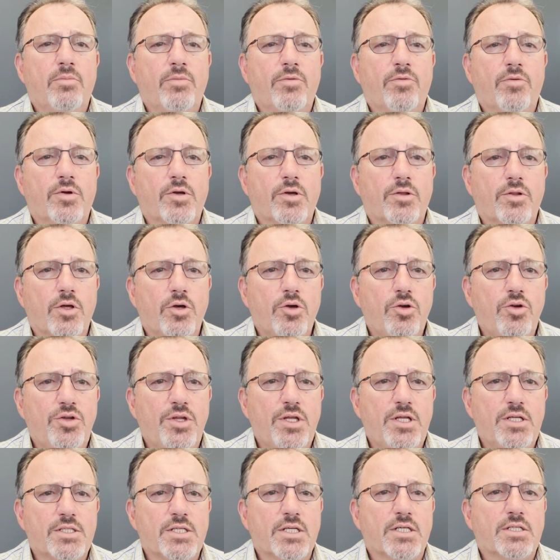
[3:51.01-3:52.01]
we've already got the
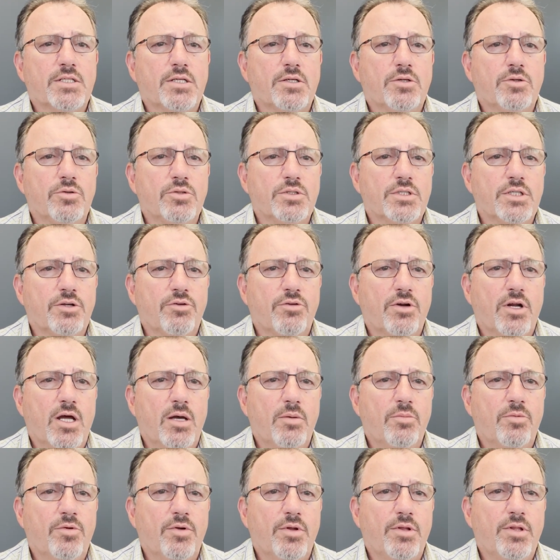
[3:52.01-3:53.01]
Houthis actually causing
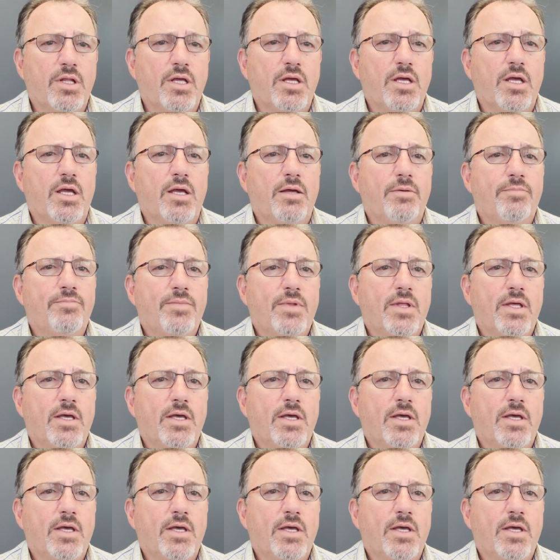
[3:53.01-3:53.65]
drama in there